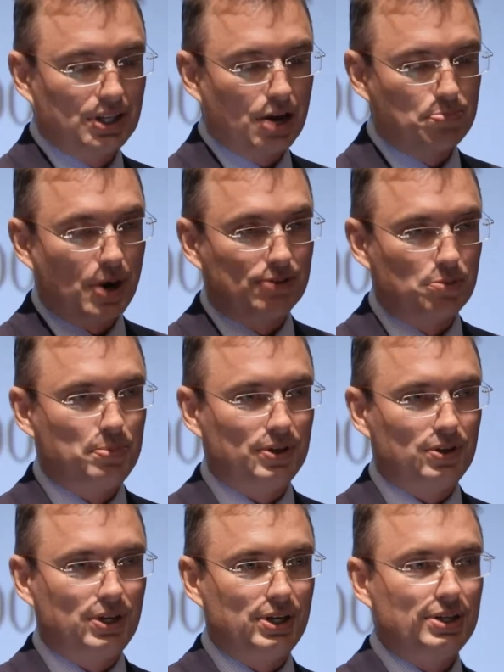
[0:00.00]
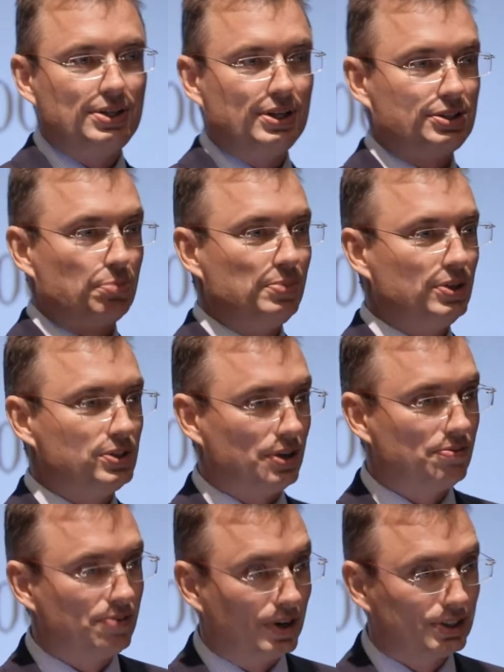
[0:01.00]
that probability
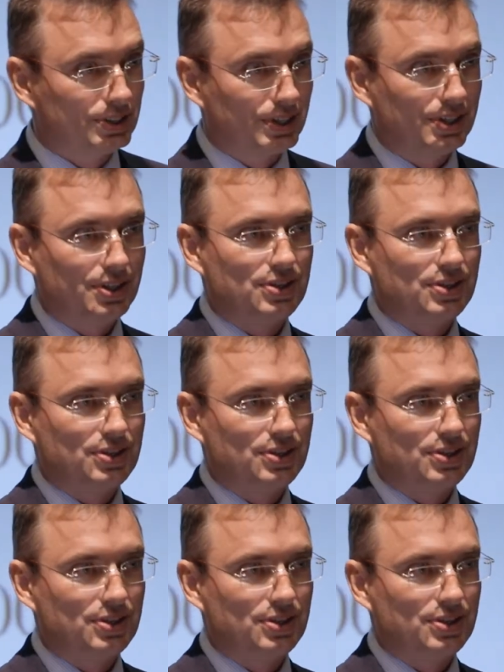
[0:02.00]
distribution function.